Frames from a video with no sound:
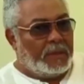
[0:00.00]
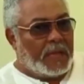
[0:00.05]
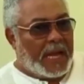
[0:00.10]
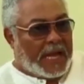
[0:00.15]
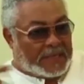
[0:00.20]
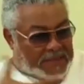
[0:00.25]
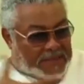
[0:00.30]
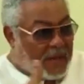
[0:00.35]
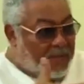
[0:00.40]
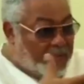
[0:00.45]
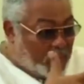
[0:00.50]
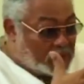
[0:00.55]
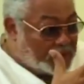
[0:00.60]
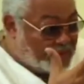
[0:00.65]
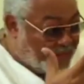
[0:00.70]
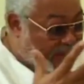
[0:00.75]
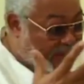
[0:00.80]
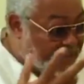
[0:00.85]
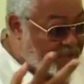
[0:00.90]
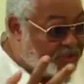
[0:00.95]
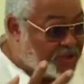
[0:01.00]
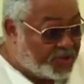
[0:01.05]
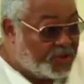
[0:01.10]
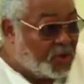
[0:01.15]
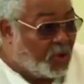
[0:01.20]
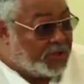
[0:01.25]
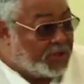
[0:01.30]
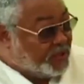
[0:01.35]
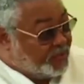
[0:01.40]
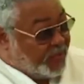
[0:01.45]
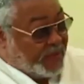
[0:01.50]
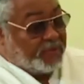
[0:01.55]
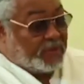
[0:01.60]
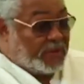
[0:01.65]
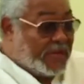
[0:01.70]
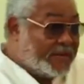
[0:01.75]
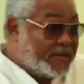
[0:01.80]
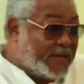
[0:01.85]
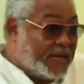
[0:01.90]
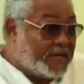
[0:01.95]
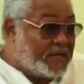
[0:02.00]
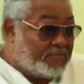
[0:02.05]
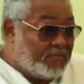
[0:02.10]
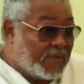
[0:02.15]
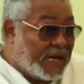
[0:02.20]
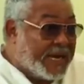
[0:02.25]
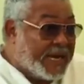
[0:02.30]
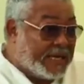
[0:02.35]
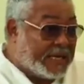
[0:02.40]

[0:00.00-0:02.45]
As I was beginning to notice people like that in my